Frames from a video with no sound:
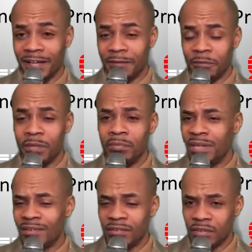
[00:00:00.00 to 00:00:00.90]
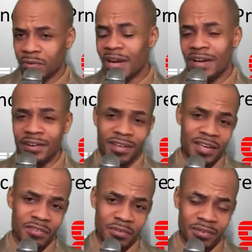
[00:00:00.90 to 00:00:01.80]
and we begin to cry
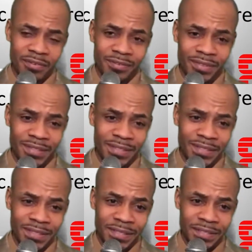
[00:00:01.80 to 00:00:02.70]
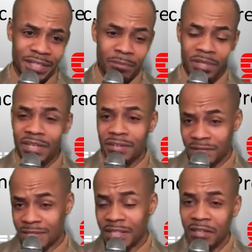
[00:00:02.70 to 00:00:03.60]
together, and they begin to
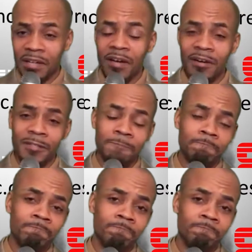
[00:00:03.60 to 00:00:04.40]
sing along.